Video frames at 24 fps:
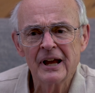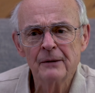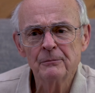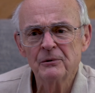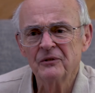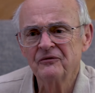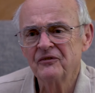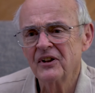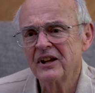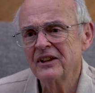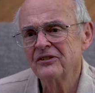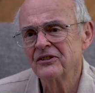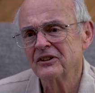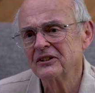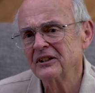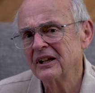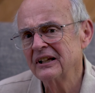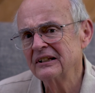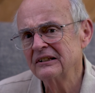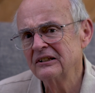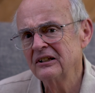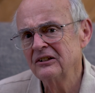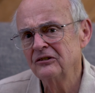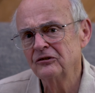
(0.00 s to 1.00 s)
came to faith in
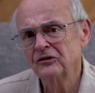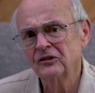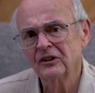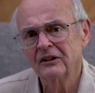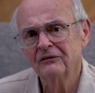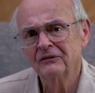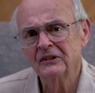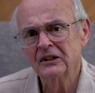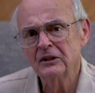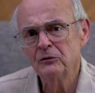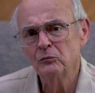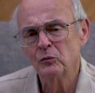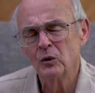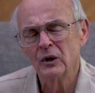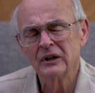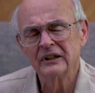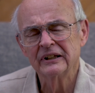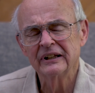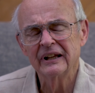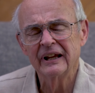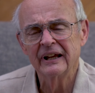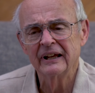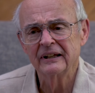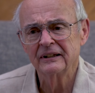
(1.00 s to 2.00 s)

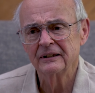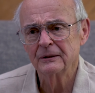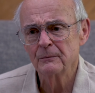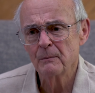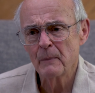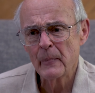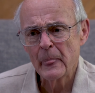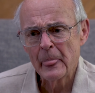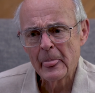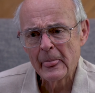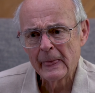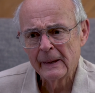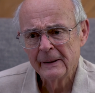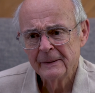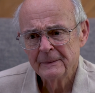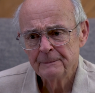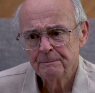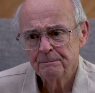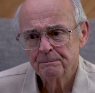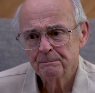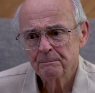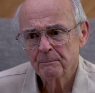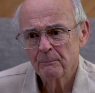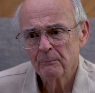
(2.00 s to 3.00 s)
1971,
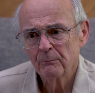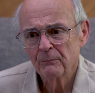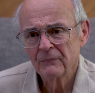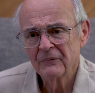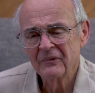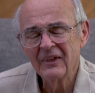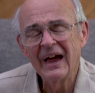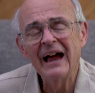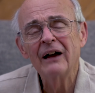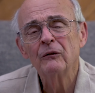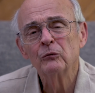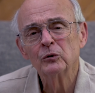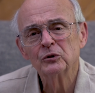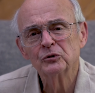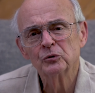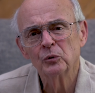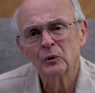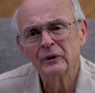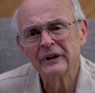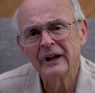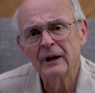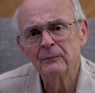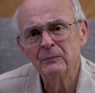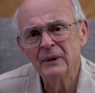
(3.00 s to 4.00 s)
and that was
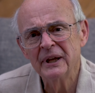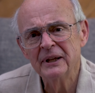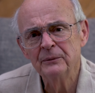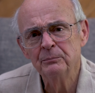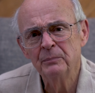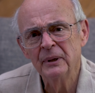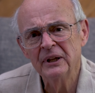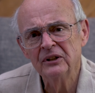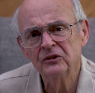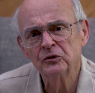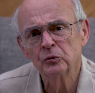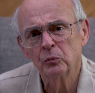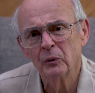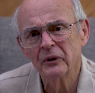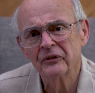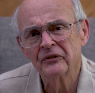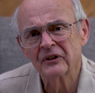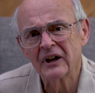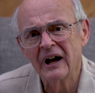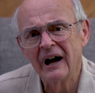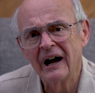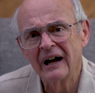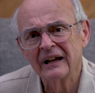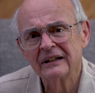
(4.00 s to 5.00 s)
when I made peace
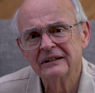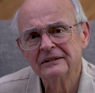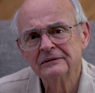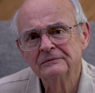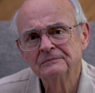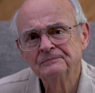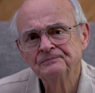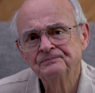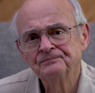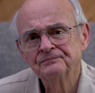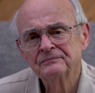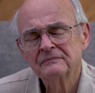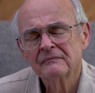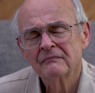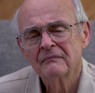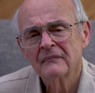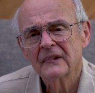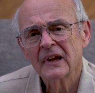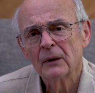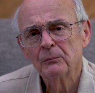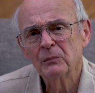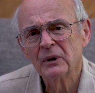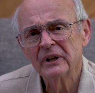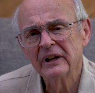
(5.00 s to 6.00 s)
with God.
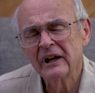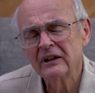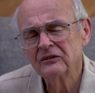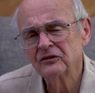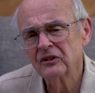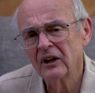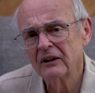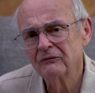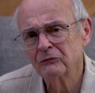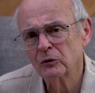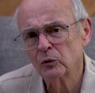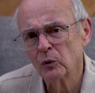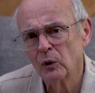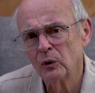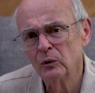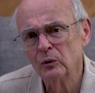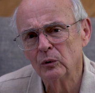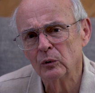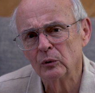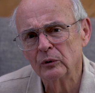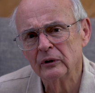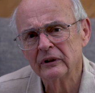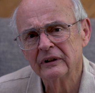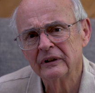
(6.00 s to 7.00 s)
But as I've
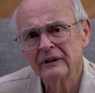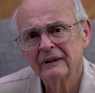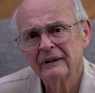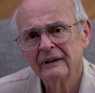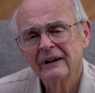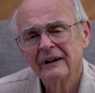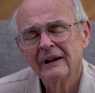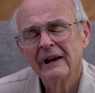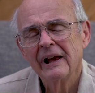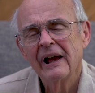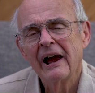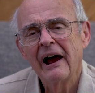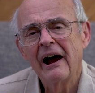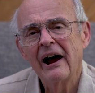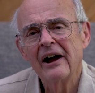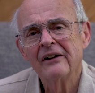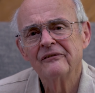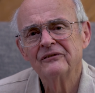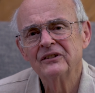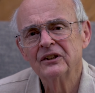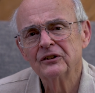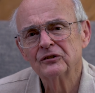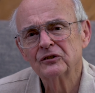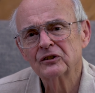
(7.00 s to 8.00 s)
grown,
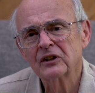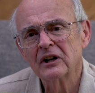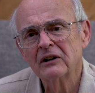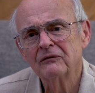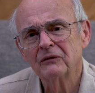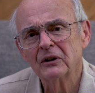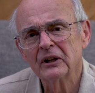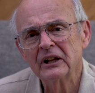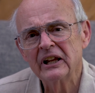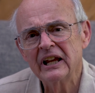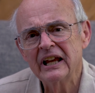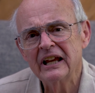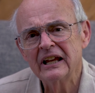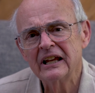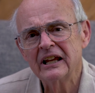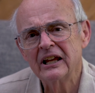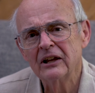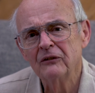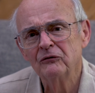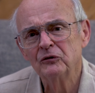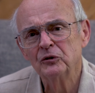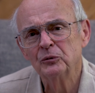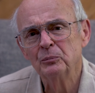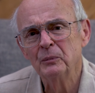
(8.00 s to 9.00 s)
I've discovered he
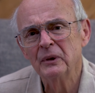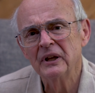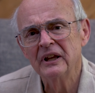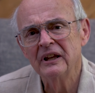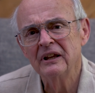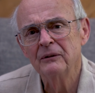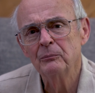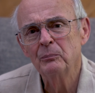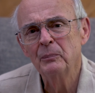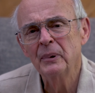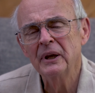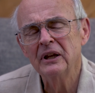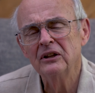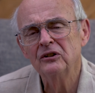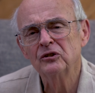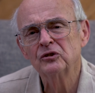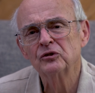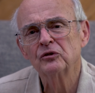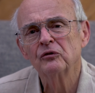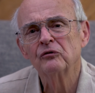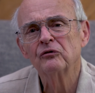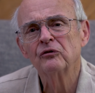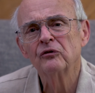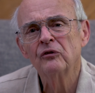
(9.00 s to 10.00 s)
gives me
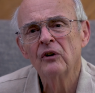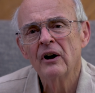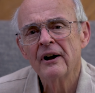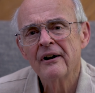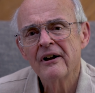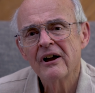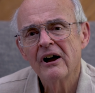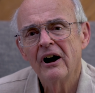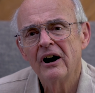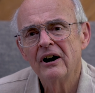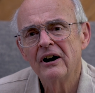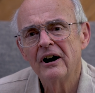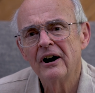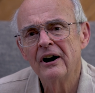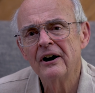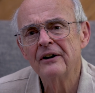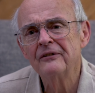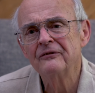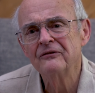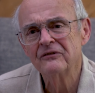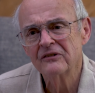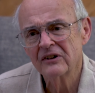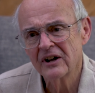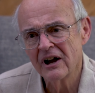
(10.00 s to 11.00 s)
peace
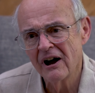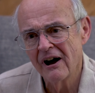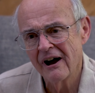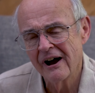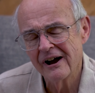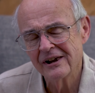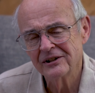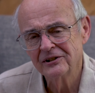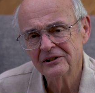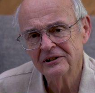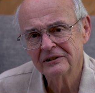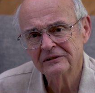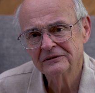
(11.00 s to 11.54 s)
of God.